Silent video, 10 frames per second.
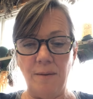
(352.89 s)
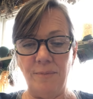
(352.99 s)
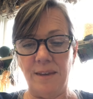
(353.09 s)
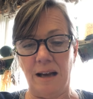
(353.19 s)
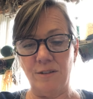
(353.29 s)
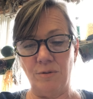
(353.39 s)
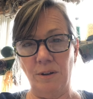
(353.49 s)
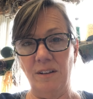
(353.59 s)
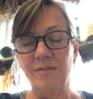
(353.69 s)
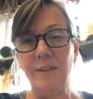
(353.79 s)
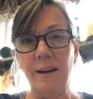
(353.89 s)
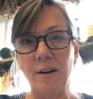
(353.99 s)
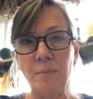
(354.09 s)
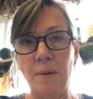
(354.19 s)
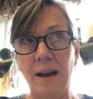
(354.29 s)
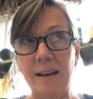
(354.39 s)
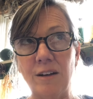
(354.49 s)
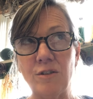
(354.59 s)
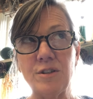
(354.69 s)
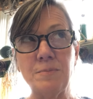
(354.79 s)
that's really fair. Back
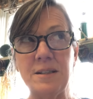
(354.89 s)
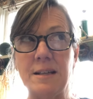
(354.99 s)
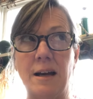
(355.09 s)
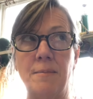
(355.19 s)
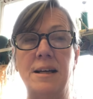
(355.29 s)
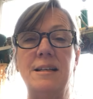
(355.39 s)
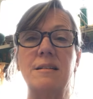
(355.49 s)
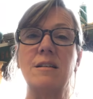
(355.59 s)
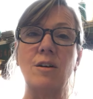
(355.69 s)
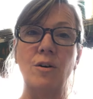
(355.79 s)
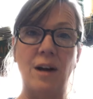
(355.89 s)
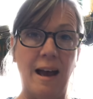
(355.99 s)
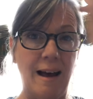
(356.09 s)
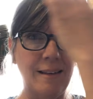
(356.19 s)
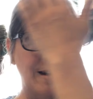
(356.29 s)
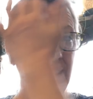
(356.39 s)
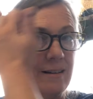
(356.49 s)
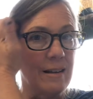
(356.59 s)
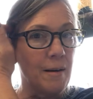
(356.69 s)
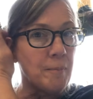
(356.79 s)
at Christmas time, I needed to go to
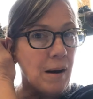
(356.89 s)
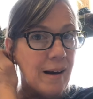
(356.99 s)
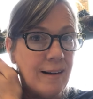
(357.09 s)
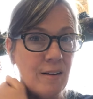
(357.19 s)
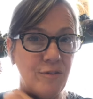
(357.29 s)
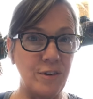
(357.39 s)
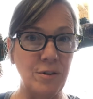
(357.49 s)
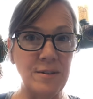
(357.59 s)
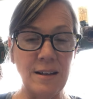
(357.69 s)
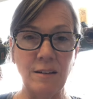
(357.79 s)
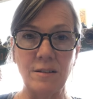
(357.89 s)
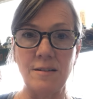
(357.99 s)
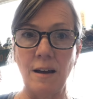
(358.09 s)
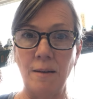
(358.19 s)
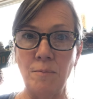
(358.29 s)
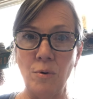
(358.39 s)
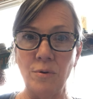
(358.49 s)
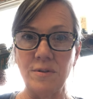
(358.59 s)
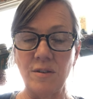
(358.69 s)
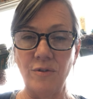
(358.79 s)
Halliday's and buy a few single design
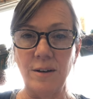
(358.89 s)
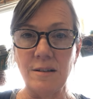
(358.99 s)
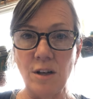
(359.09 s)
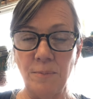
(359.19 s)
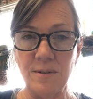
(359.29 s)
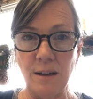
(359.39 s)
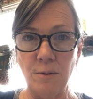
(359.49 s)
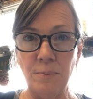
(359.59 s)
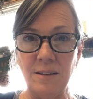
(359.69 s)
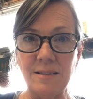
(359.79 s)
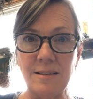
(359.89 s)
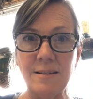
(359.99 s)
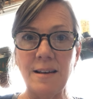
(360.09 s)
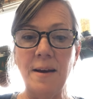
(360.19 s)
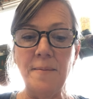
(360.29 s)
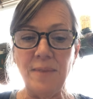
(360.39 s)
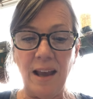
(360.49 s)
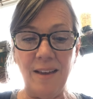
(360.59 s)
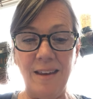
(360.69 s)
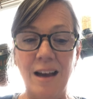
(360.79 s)
bowls to finish up centerpieces,
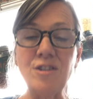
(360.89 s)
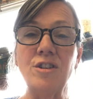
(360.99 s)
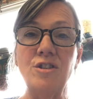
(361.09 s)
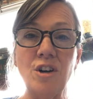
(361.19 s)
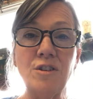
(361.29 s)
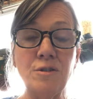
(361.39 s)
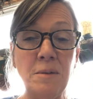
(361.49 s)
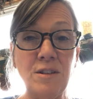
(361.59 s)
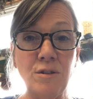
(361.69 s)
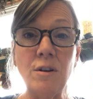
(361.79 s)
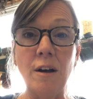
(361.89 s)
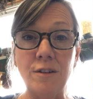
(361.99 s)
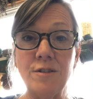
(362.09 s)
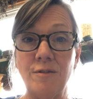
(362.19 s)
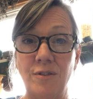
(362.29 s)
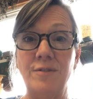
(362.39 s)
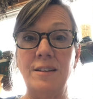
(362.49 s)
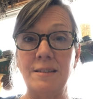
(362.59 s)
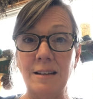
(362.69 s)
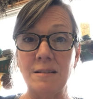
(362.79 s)
and they actually charged me
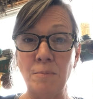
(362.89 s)
$2.50 a